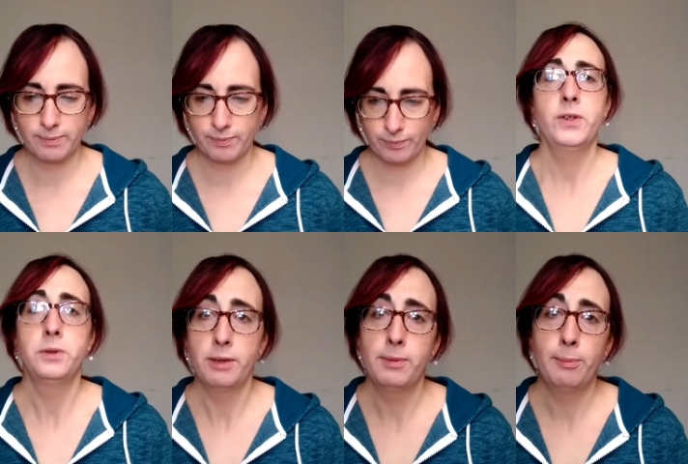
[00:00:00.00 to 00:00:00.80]
So
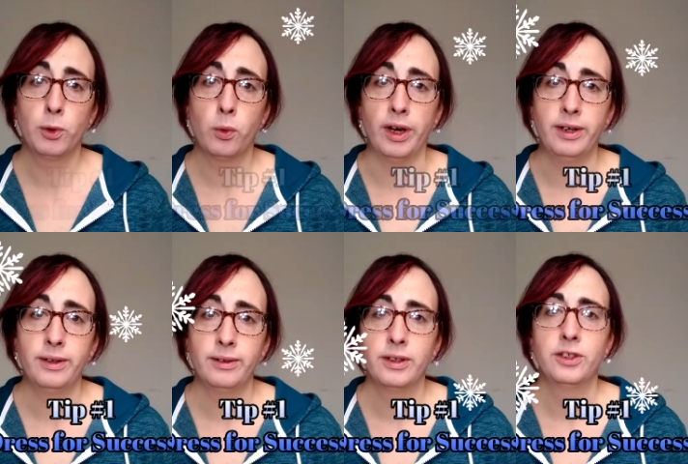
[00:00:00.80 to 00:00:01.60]
tip number 1,
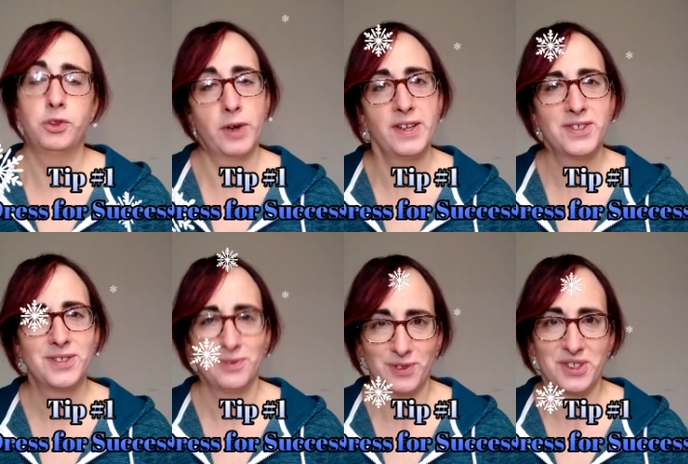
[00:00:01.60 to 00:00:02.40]
dress
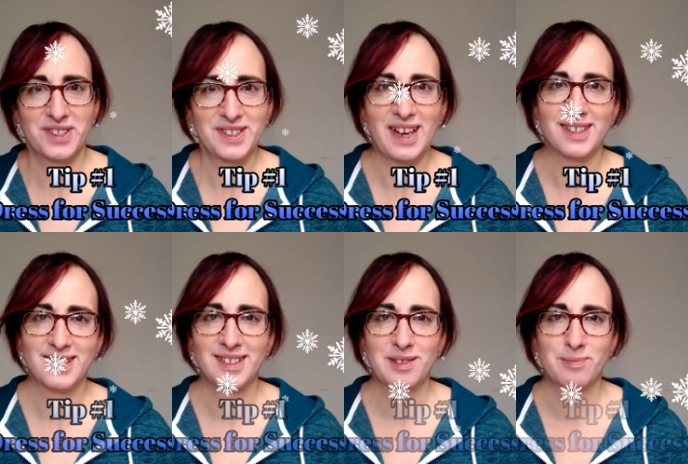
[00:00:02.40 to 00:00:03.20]
for
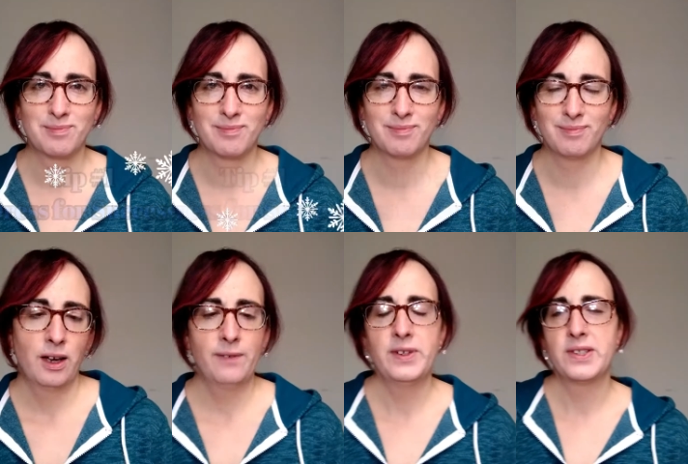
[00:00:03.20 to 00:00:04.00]
success.
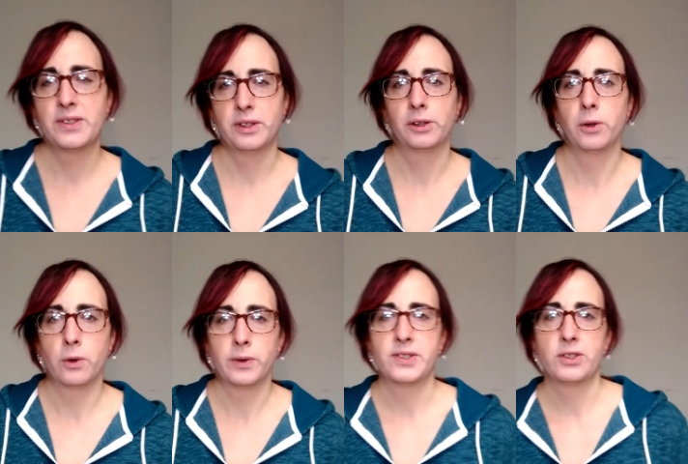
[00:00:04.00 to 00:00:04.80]
Obviously, the goal
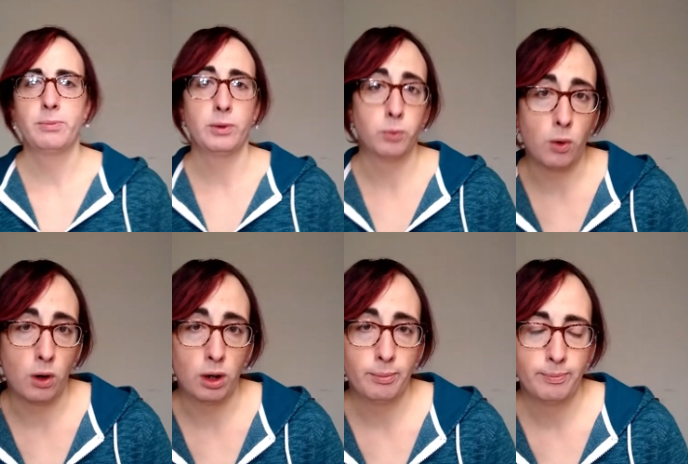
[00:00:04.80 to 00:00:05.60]
is to be
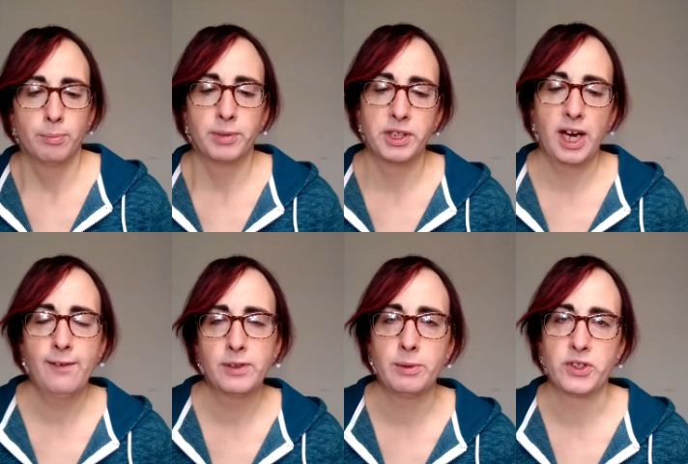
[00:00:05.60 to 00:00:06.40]
warm, but you have
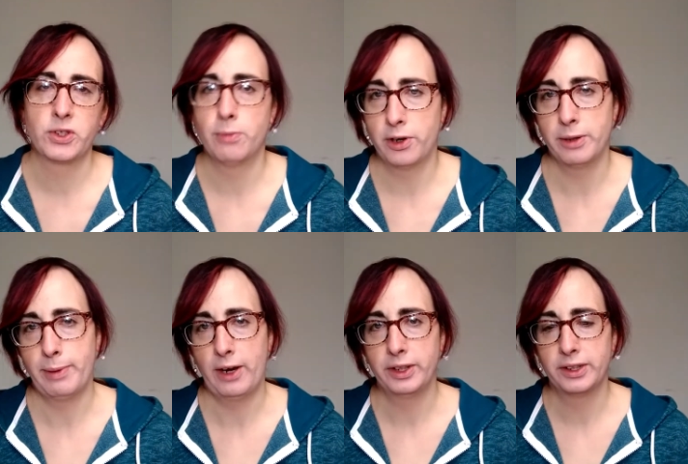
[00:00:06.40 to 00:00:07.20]
to be smart
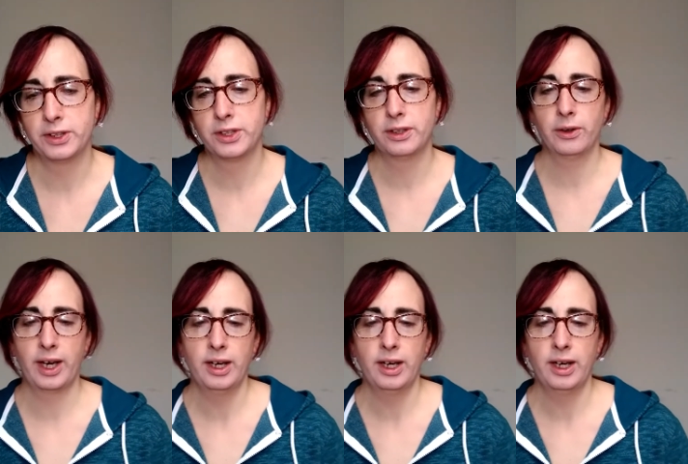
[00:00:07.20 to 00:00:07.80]
about it, okay?